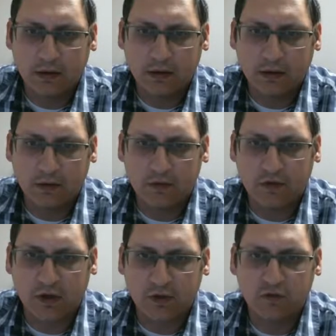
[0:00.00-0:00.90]
We're just
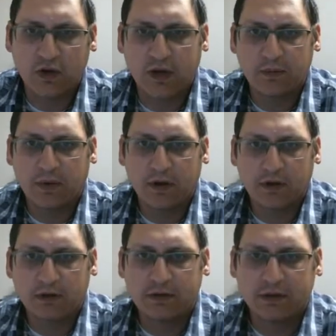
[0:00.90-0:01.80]
gonna use Dragon
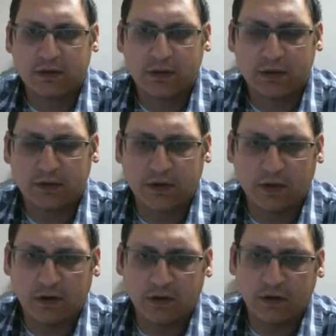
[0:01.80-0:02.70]
Pulse. It's gonna
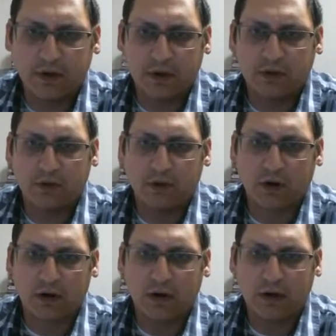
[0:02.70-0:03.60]
go into
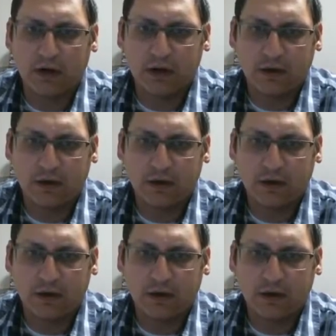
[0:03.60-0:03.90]
Arcanine.